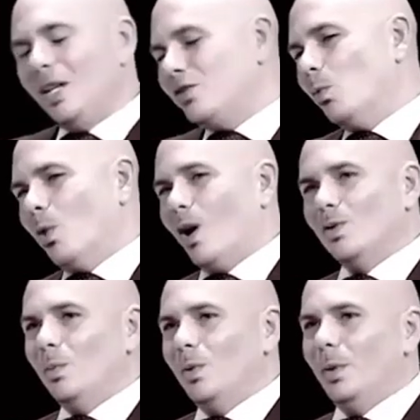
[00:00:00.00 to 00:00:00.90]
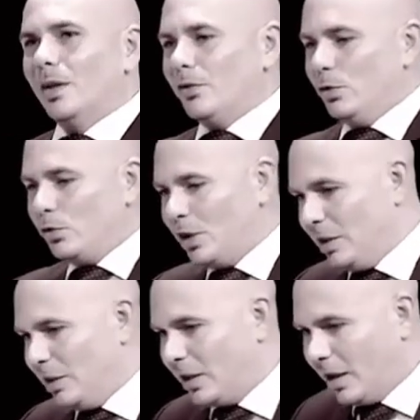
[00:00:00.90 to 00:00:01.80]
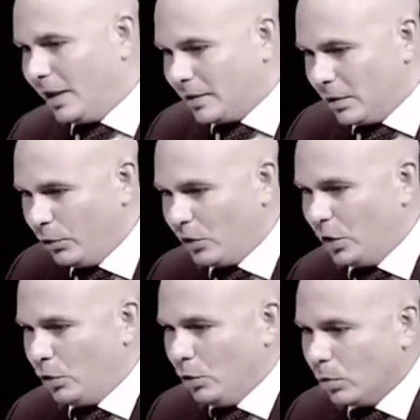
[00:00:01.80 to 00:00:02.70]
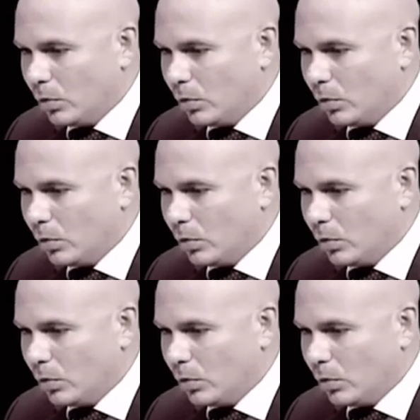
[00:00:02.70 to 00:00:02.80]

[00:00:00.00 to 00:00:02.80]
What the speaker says: the world to me because you see these kids and you see you.